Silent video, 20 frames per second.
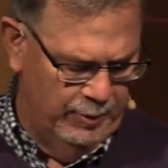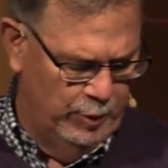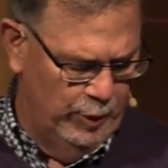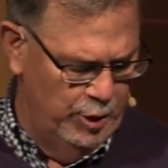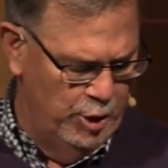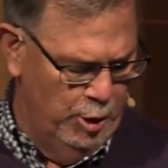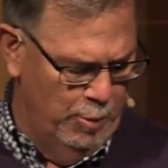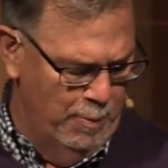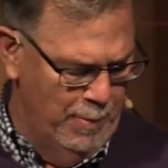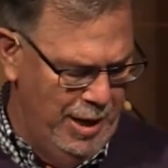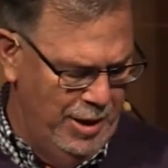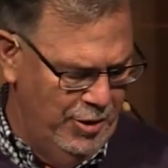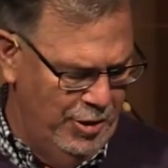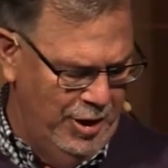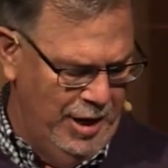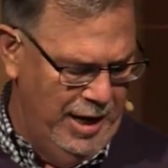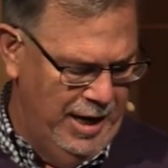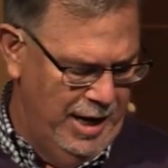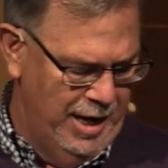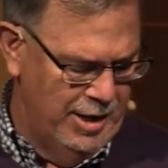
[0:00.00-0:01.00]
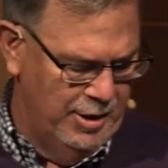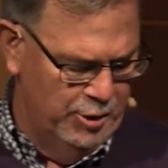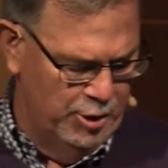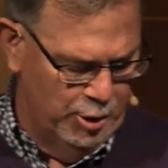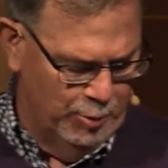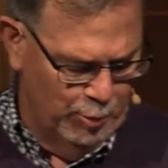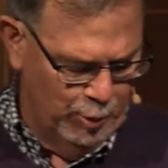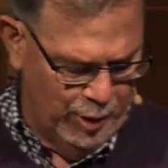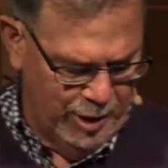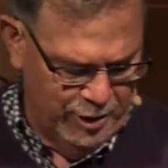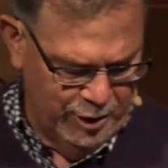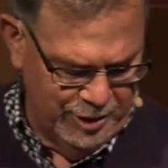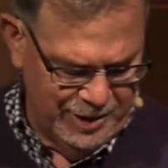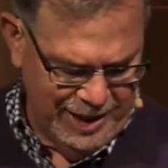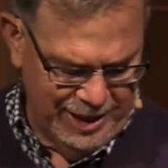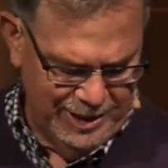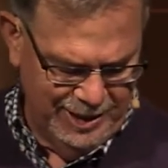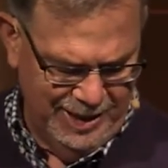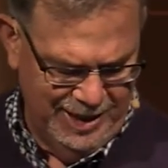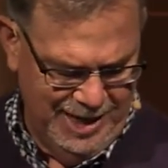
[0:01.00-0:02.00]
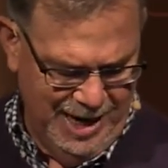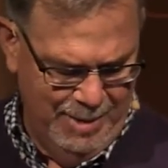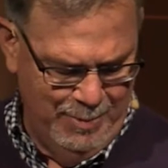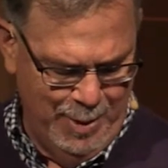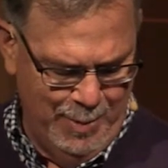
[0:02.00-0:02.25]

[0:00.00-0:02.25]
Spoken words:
Will your mother and I and your brothers actually come